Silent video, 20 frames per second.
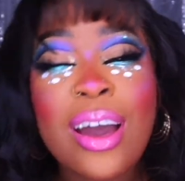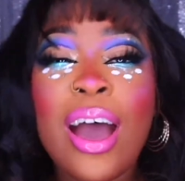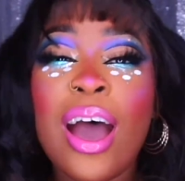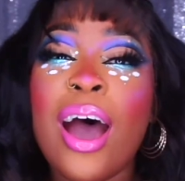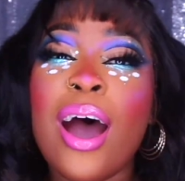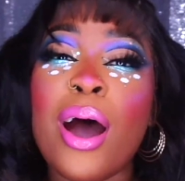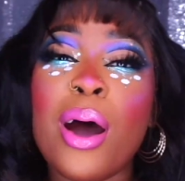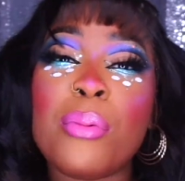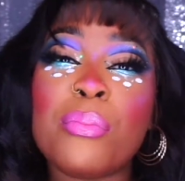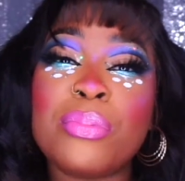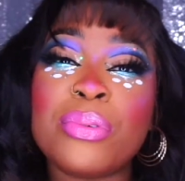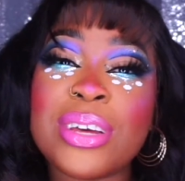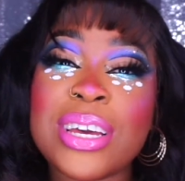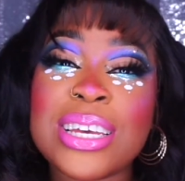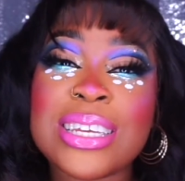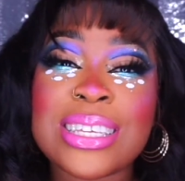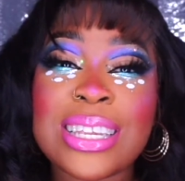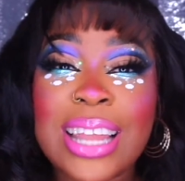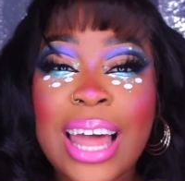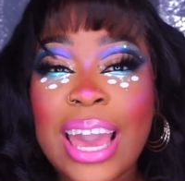Um,
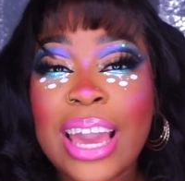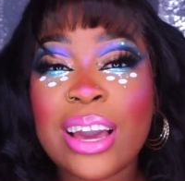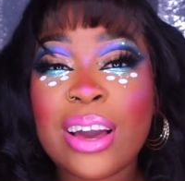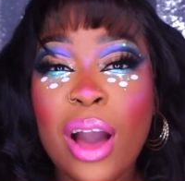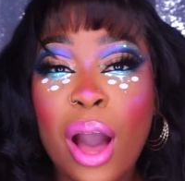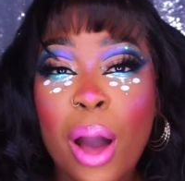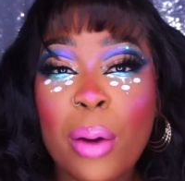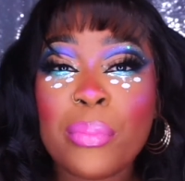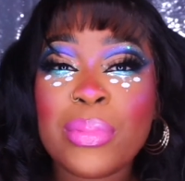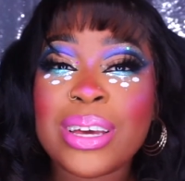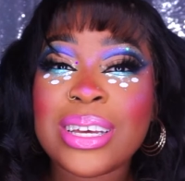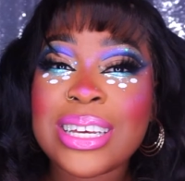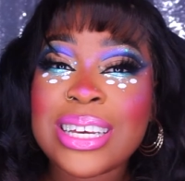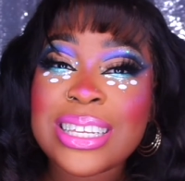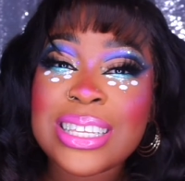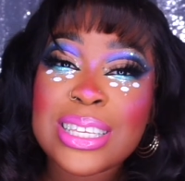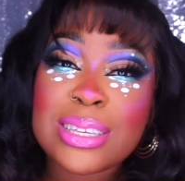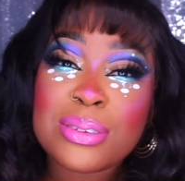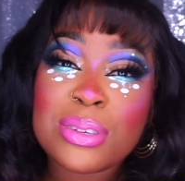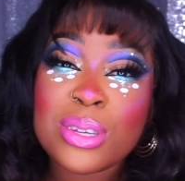please like, comment,
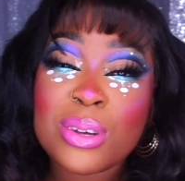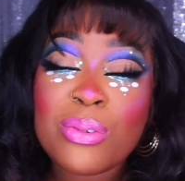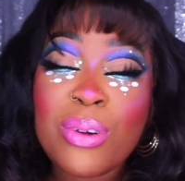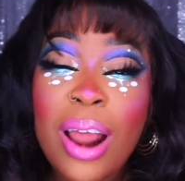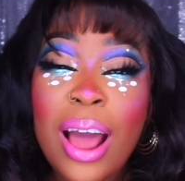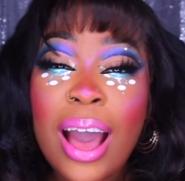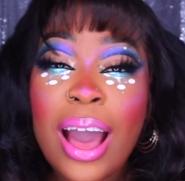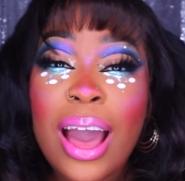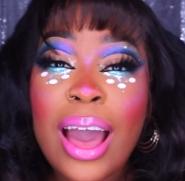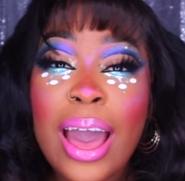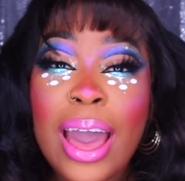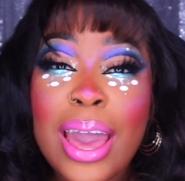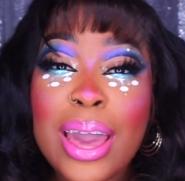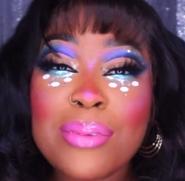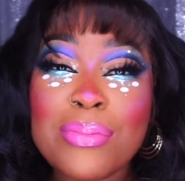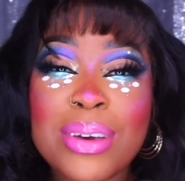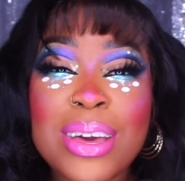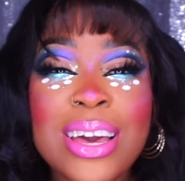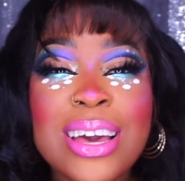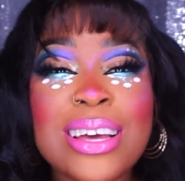and
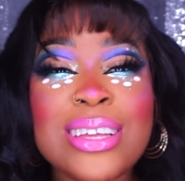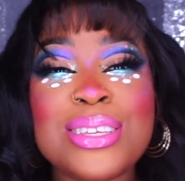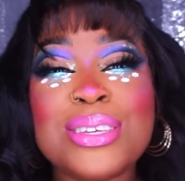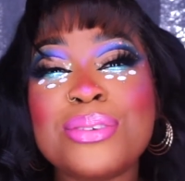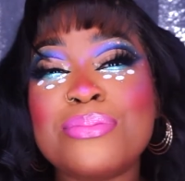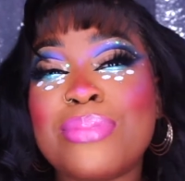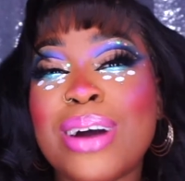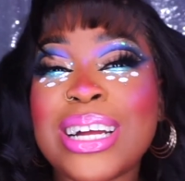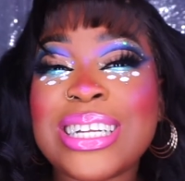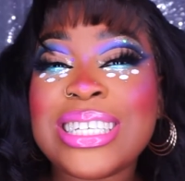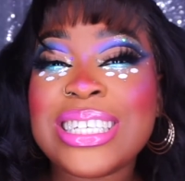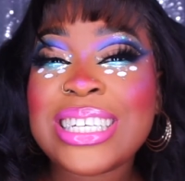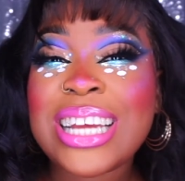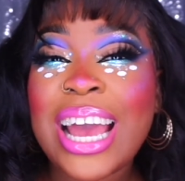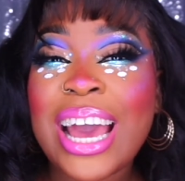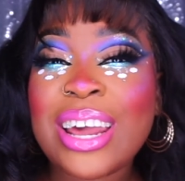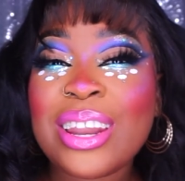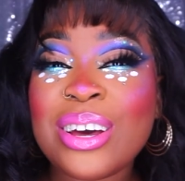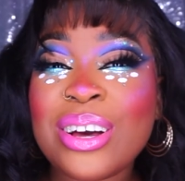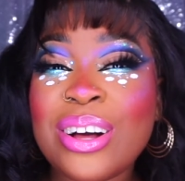subscribe to my
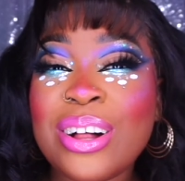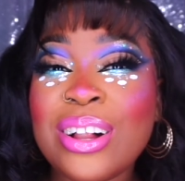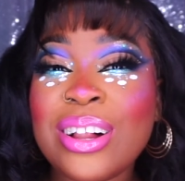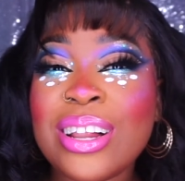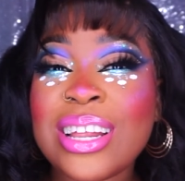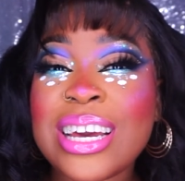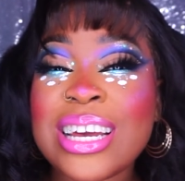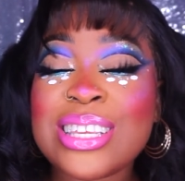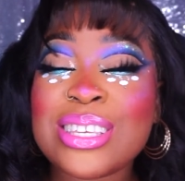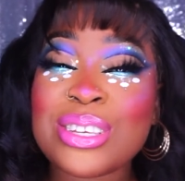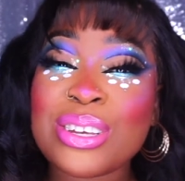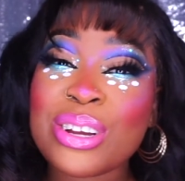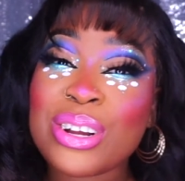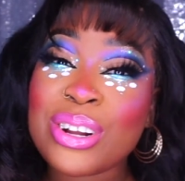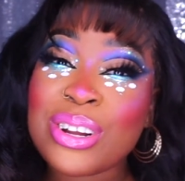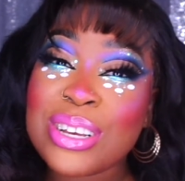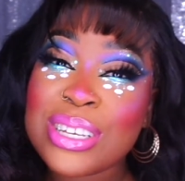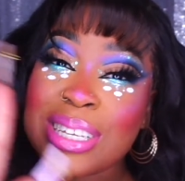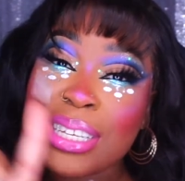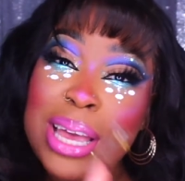channel. It's your
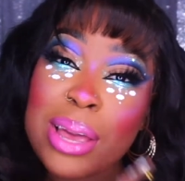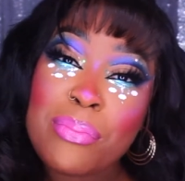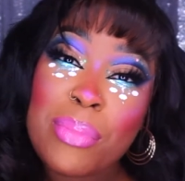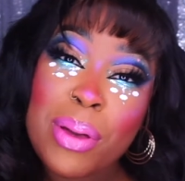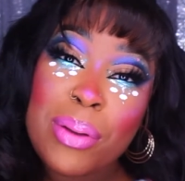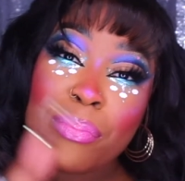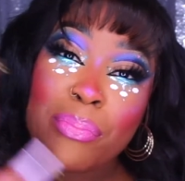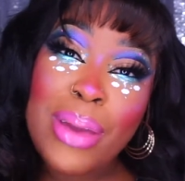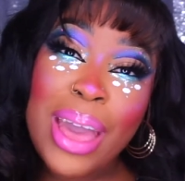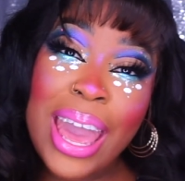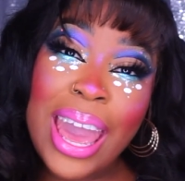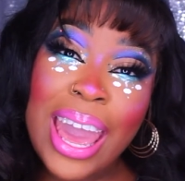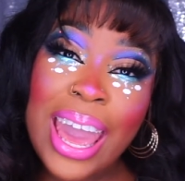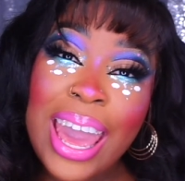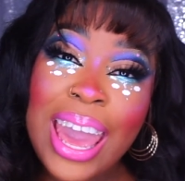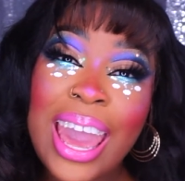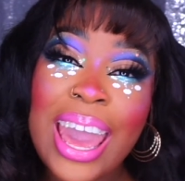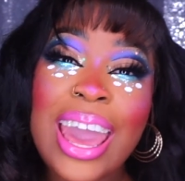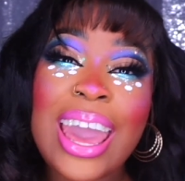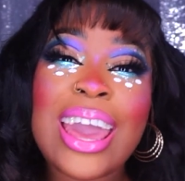girl Zay Bebe,
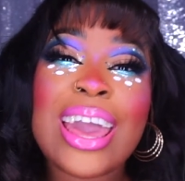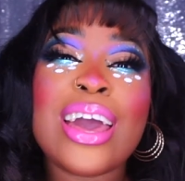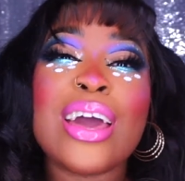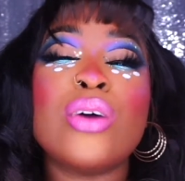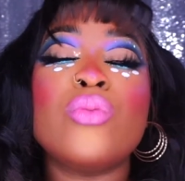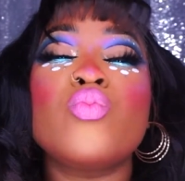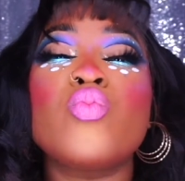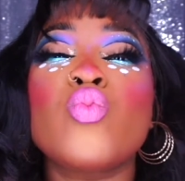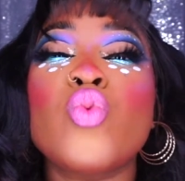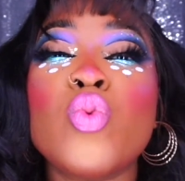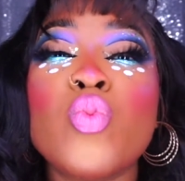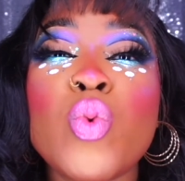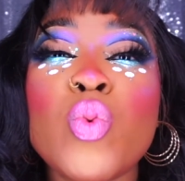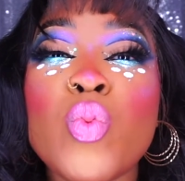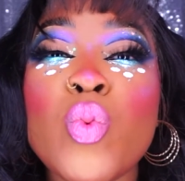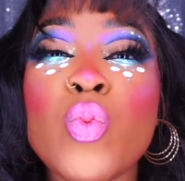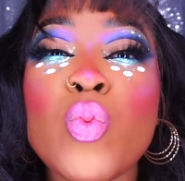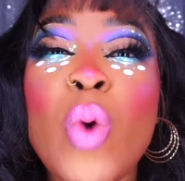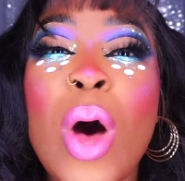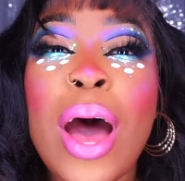and
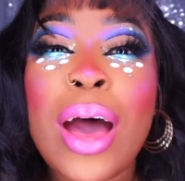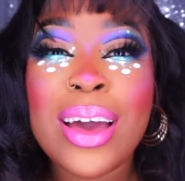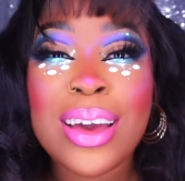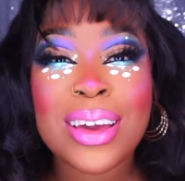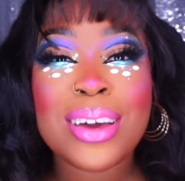mwah,